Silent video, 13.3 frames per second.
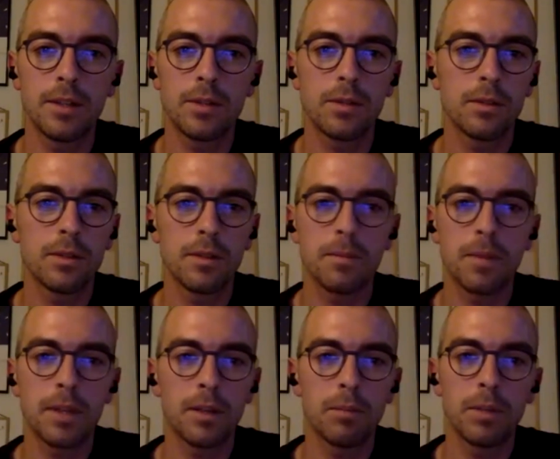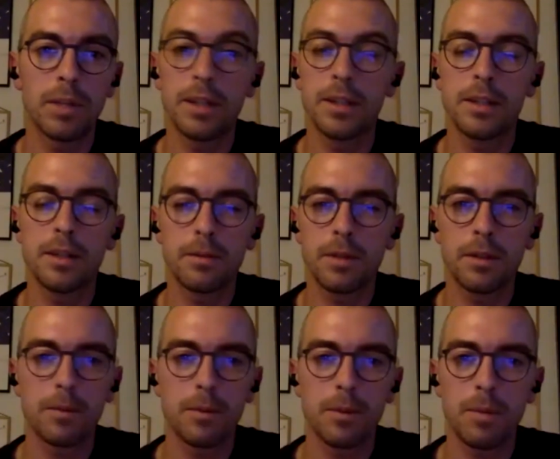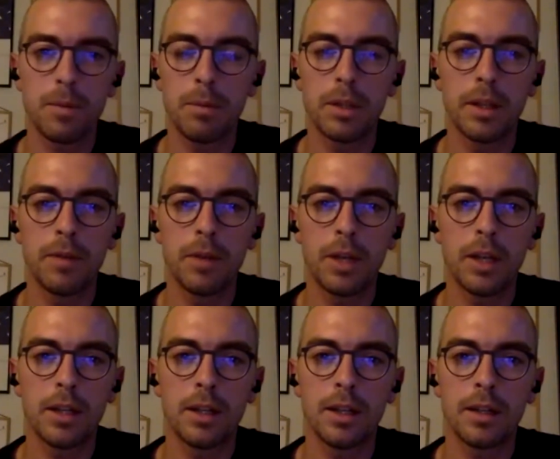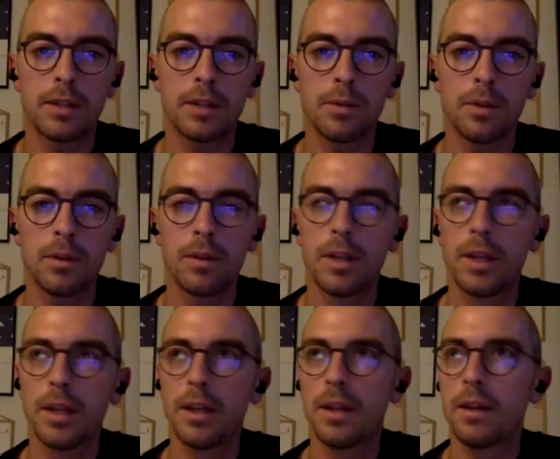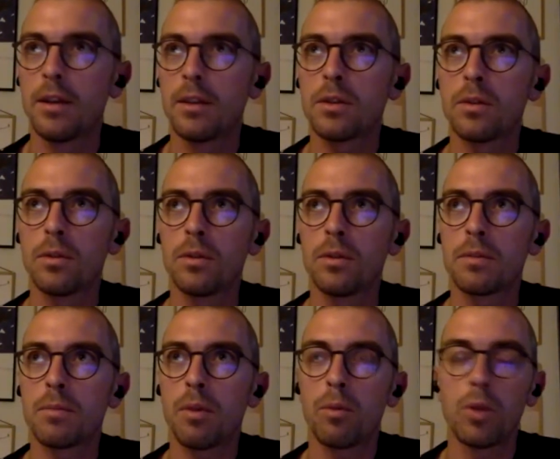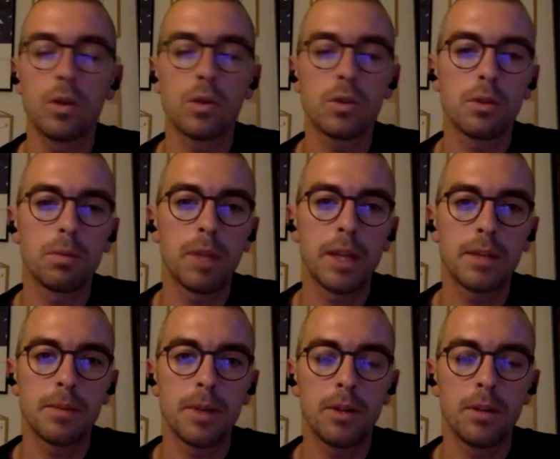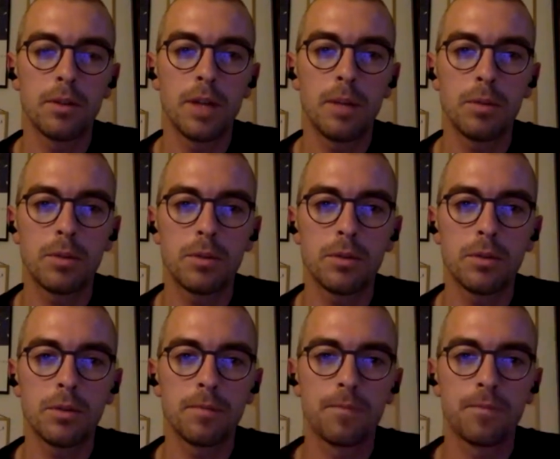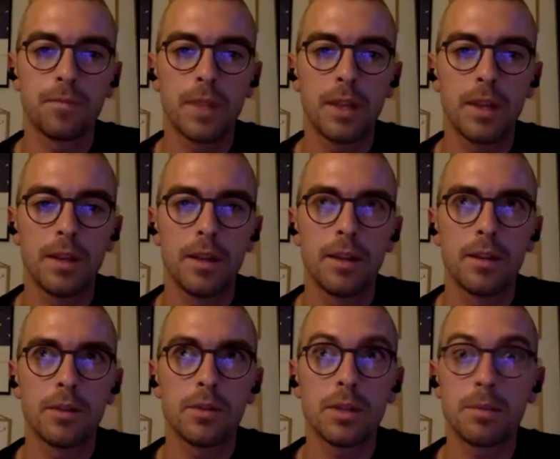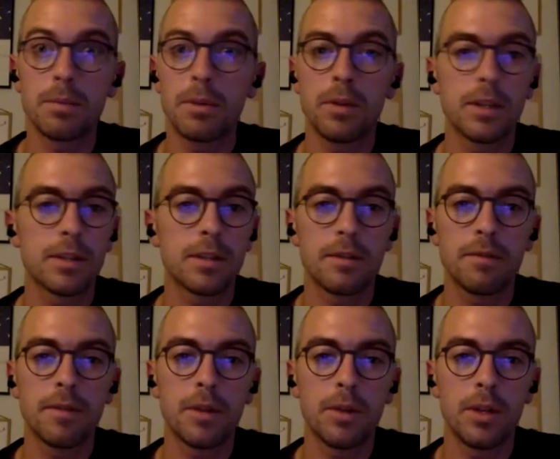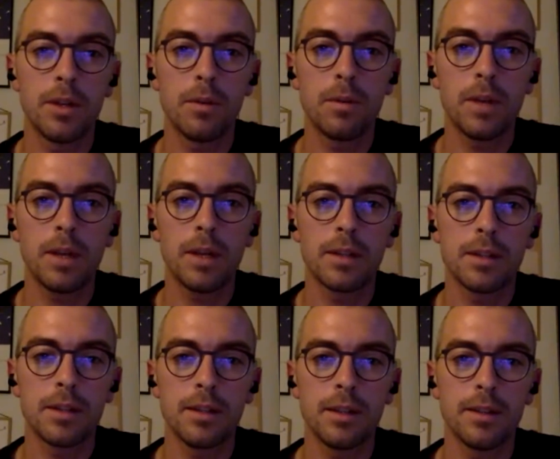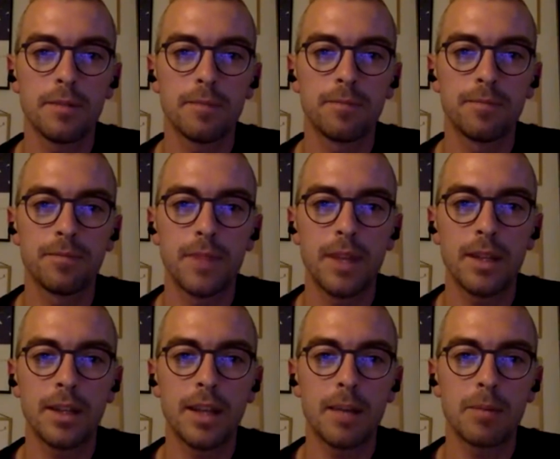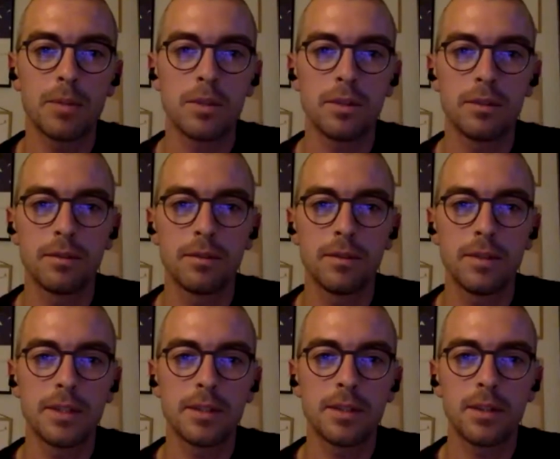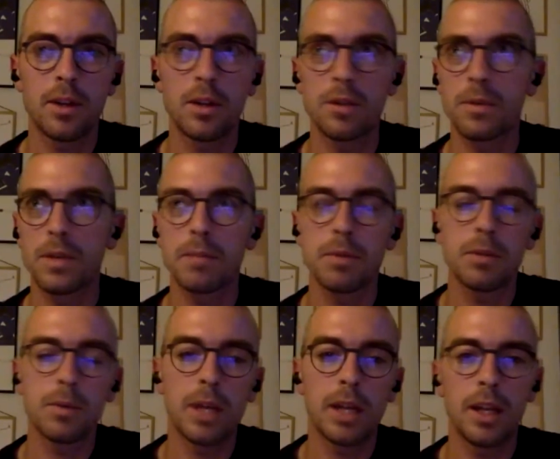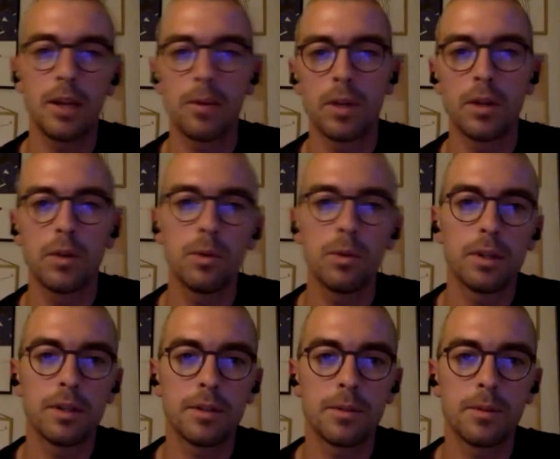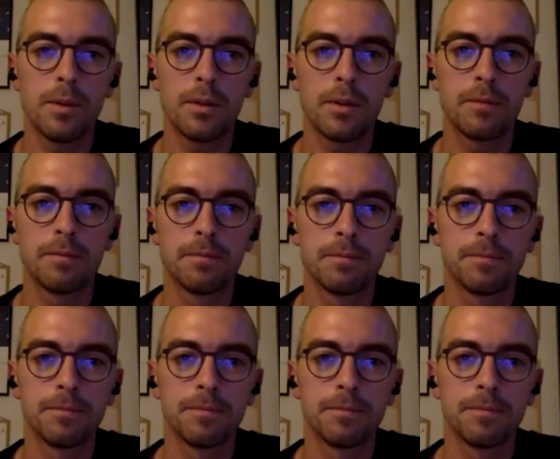into something completely different with people living in it and so on. So it's probably also a place where you're able to experience very new things and capture this contrast between new and old and so on.